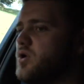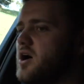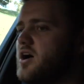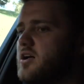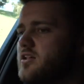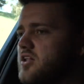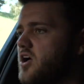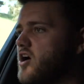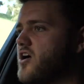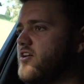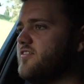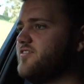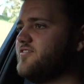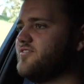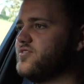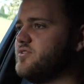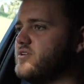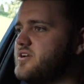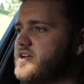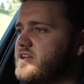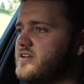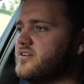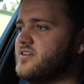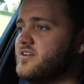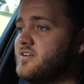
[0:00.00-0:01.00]
while
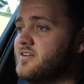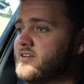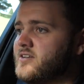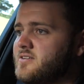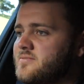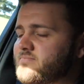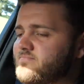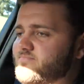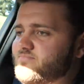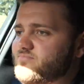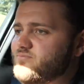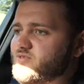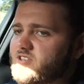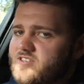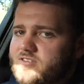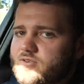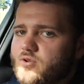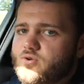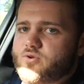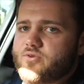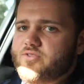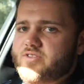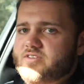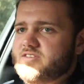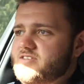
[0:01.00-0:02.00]
offering, well,
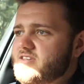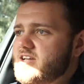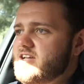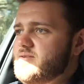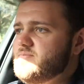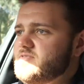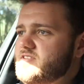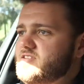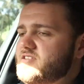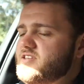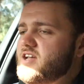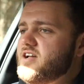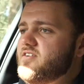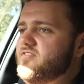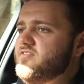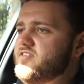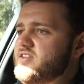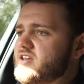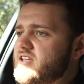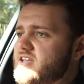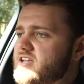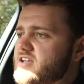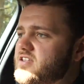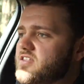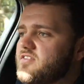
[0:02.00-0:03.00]
all the same stuff
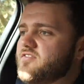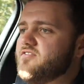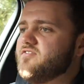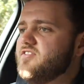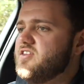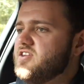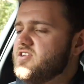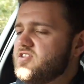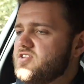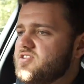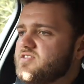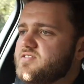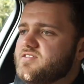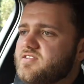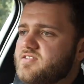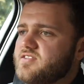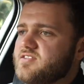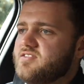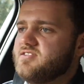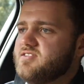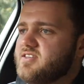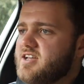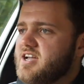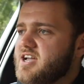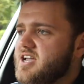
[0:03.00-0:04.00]
in here. The finishes are
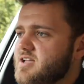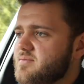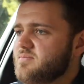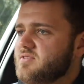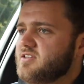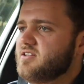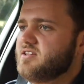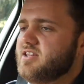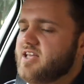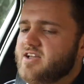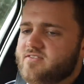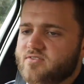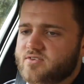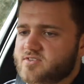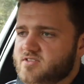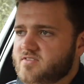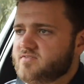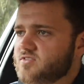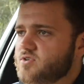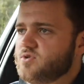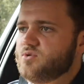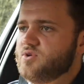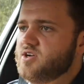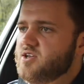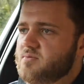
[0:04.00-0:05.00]
the same, the levels
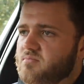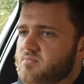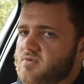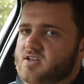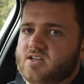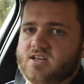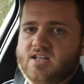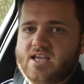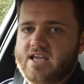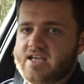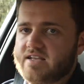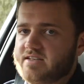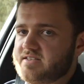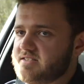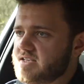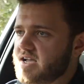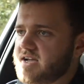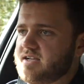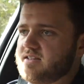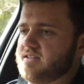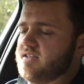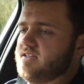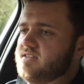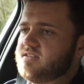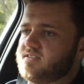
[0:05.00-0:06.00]
of equipment
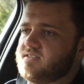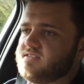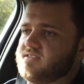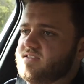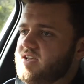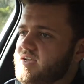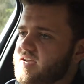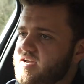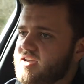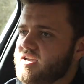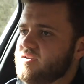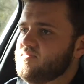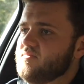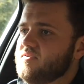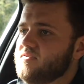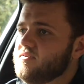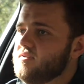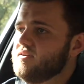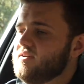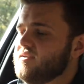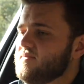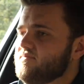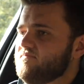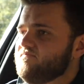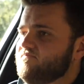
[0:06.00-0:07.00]
exactly the same.
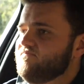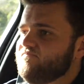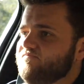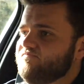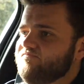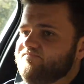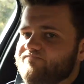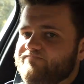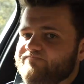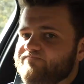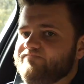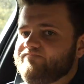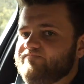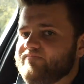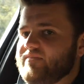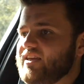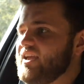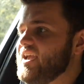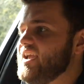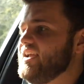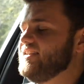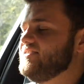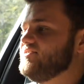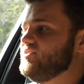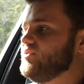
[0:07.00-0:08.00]

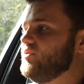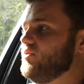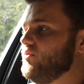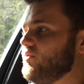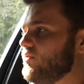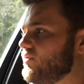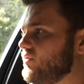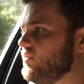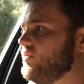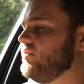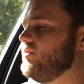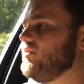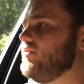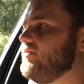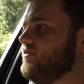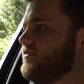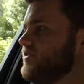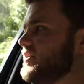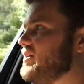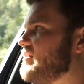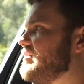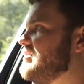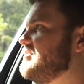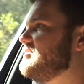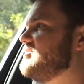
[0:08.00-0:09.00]
It's all
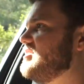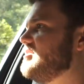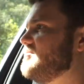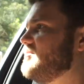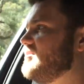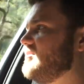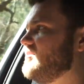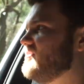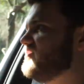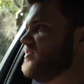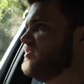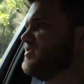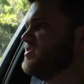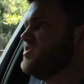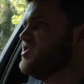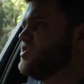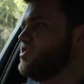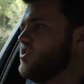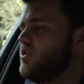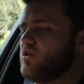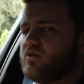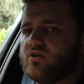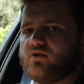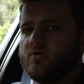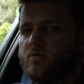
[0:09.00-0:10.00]
very similar, it's just
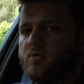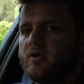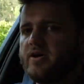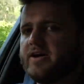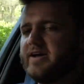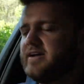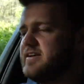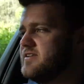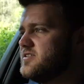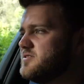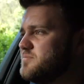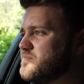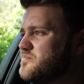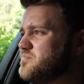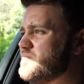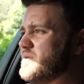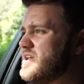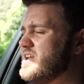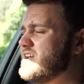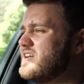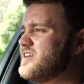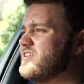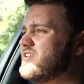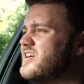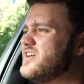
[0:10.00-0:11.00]
not quite as
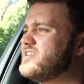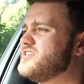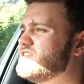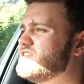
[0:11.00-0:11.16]
big, and I